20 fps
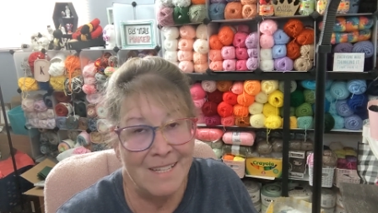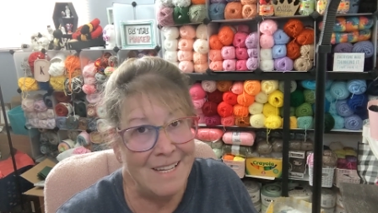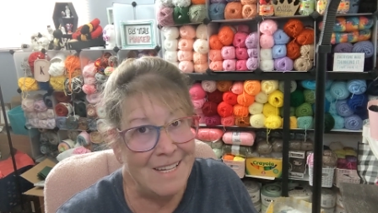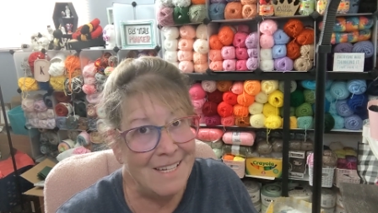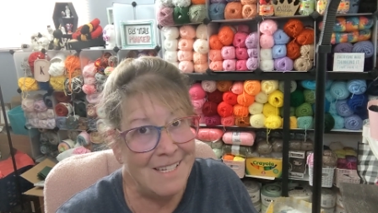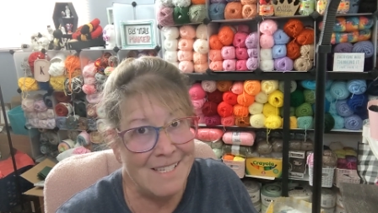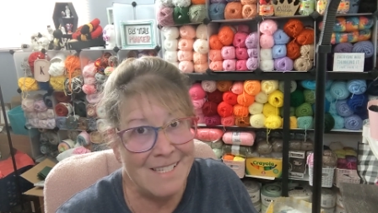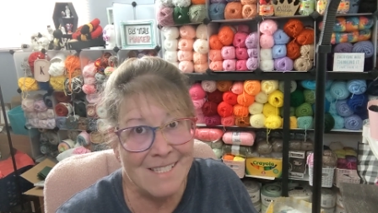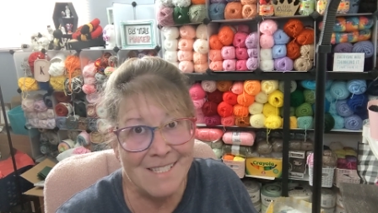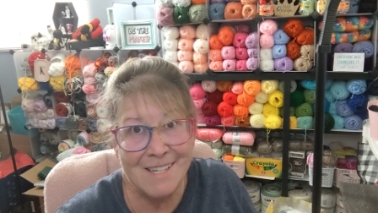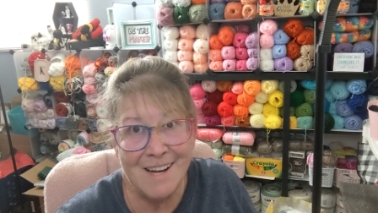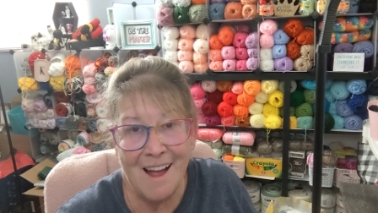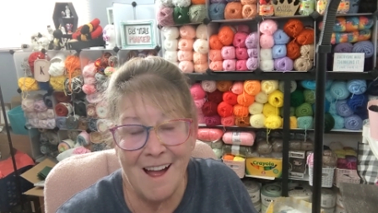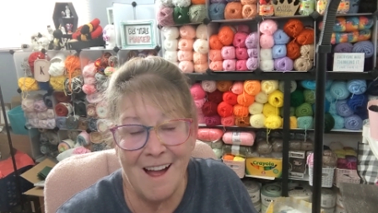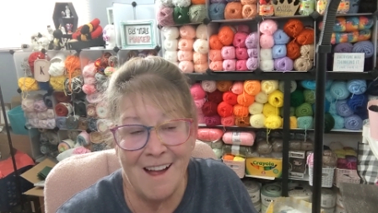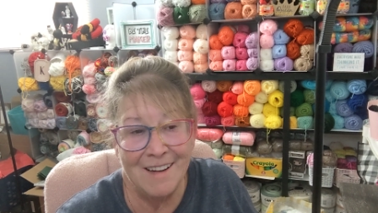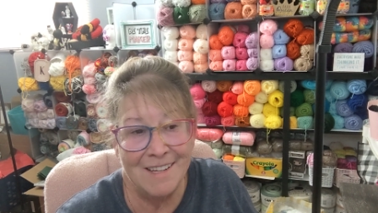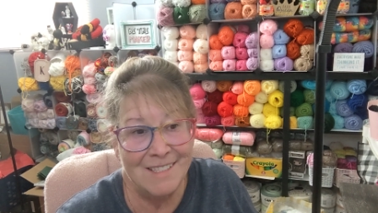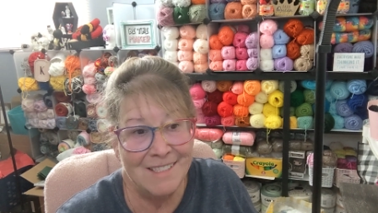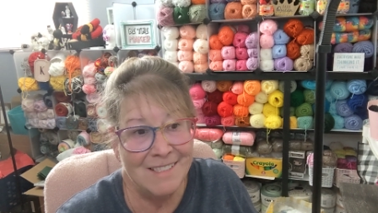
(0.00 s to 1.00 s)
It is
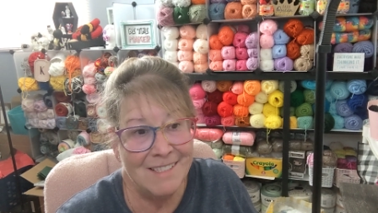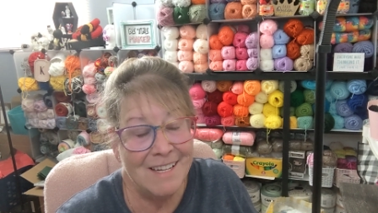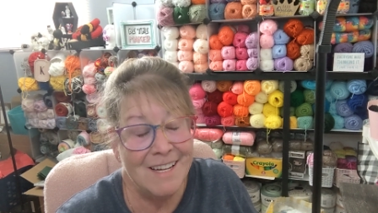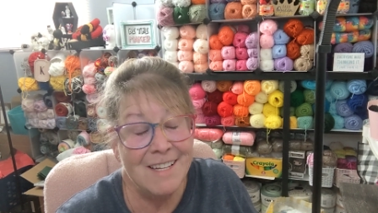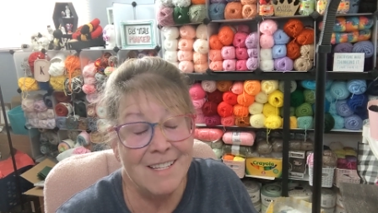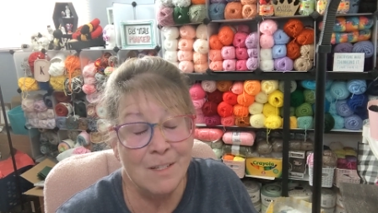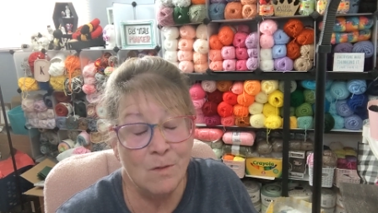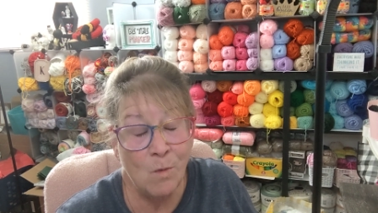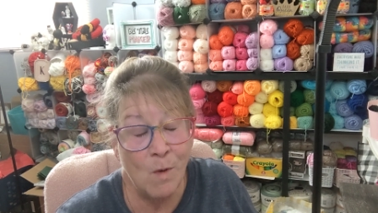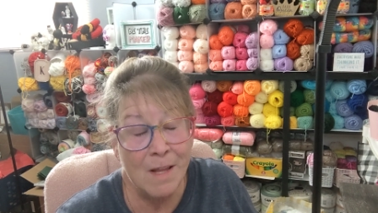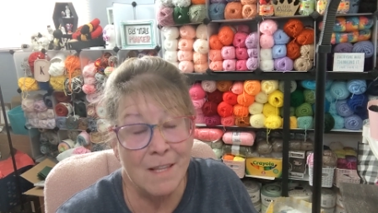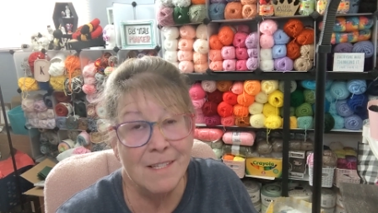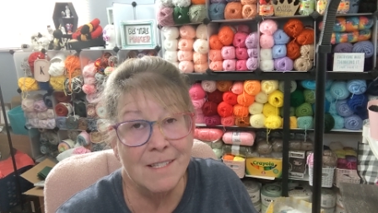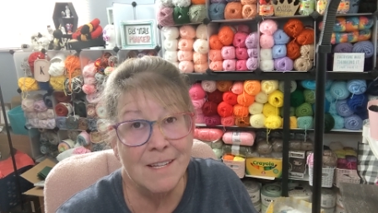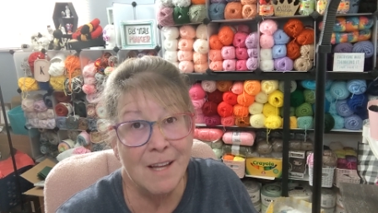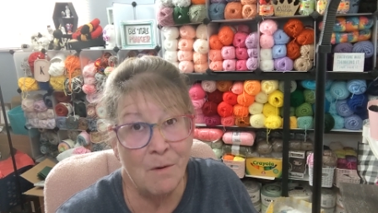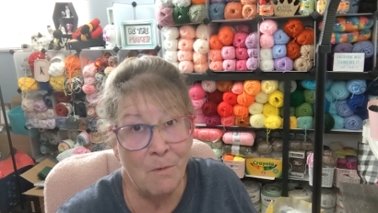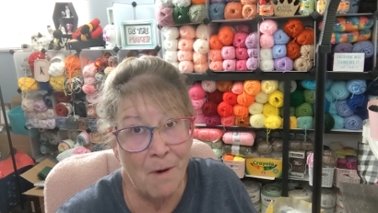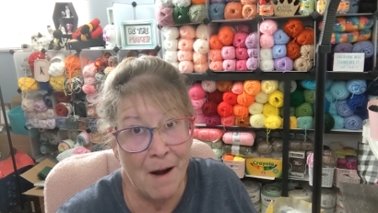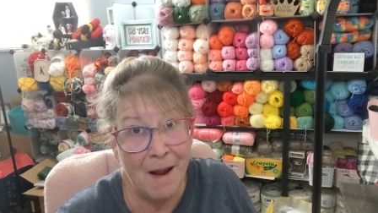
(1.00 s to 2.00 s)
not. It's
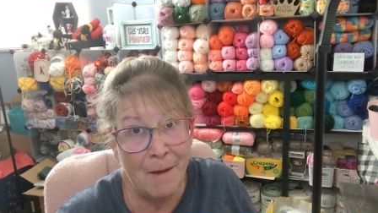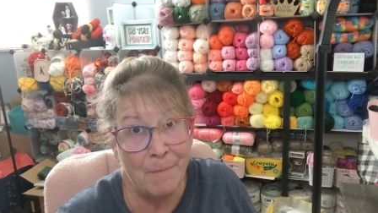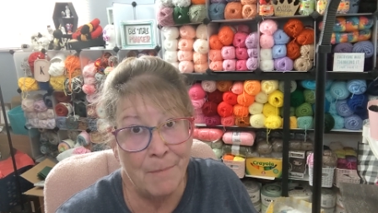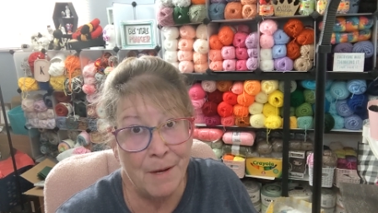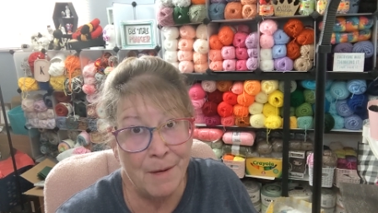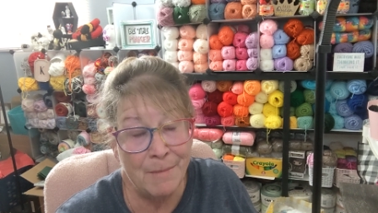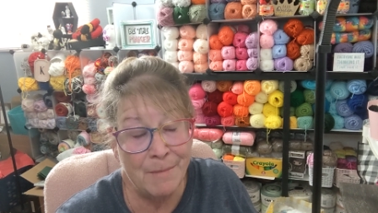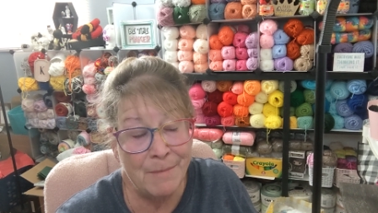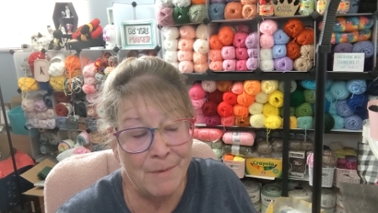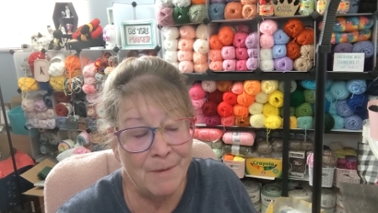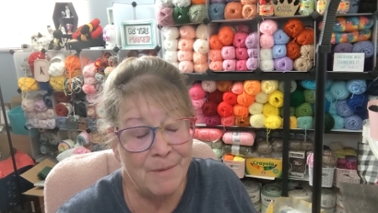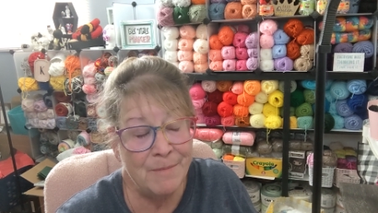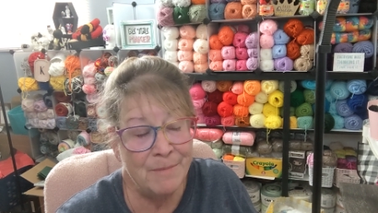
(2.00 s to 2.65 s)
Wednesday Wrap Up.